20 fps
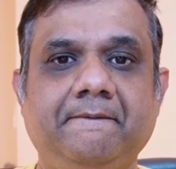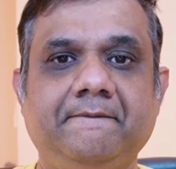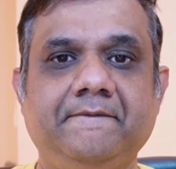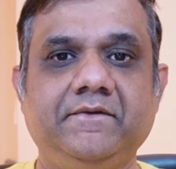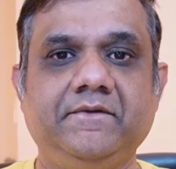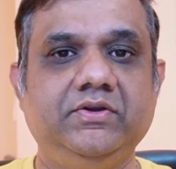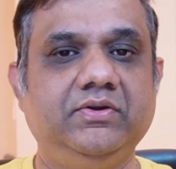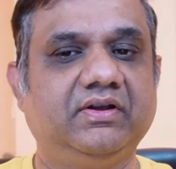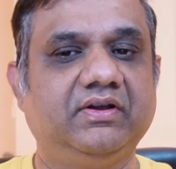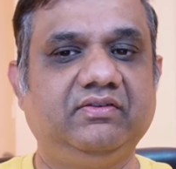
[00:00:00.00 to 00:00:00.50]

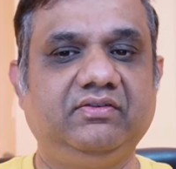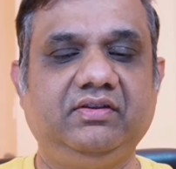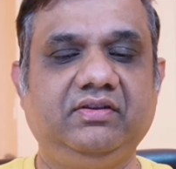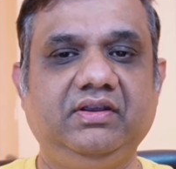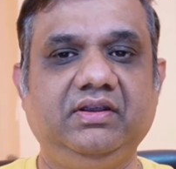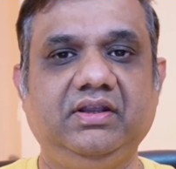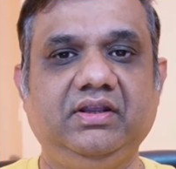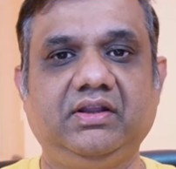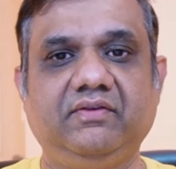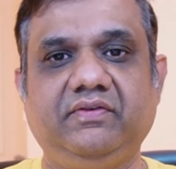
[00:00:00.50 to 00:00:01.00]
You can
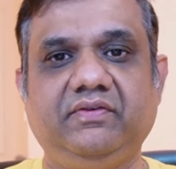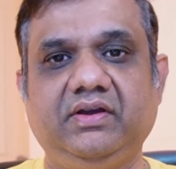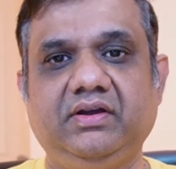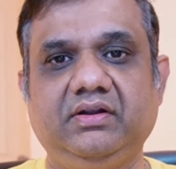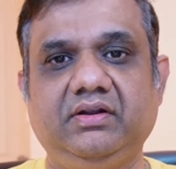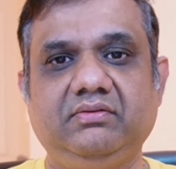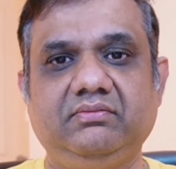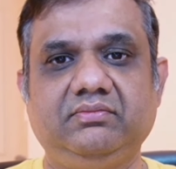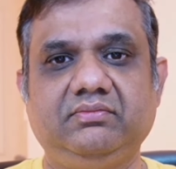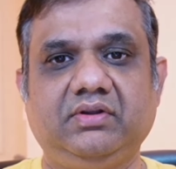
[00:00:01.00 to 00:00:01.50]
see in the
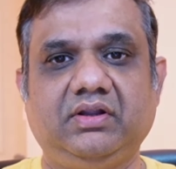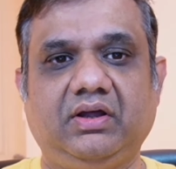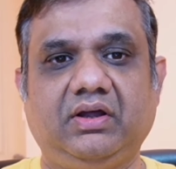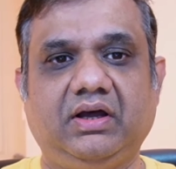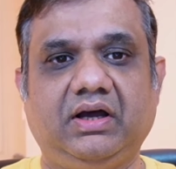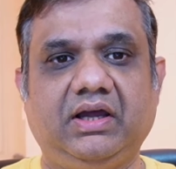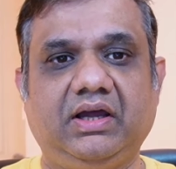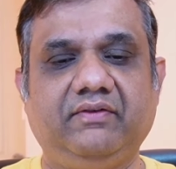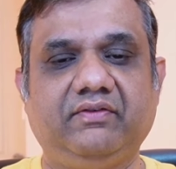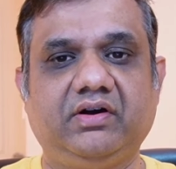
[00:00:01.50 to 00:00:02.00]
figure,
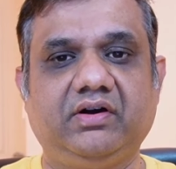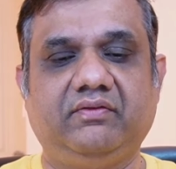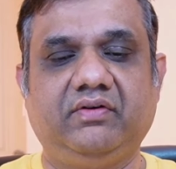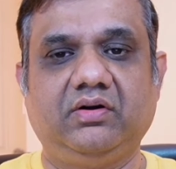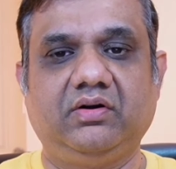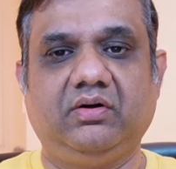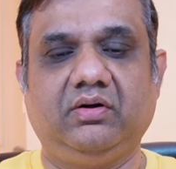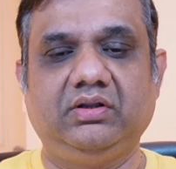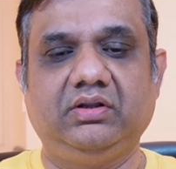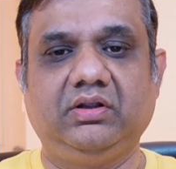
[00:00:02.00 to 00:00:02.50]
I have covered
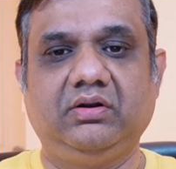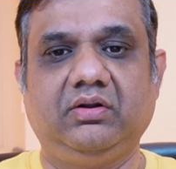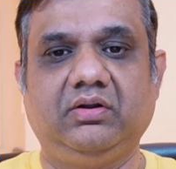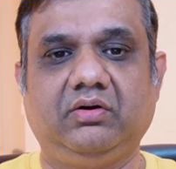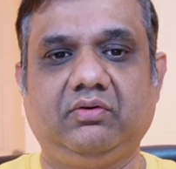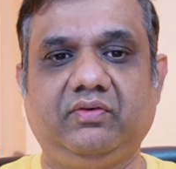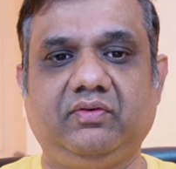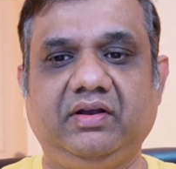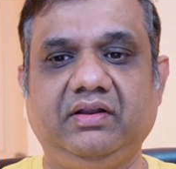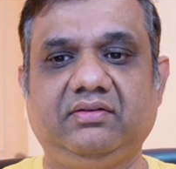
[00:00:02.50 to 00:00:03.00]
all the
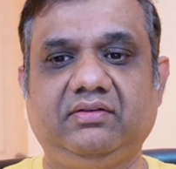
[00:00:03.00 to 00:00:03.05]
log files,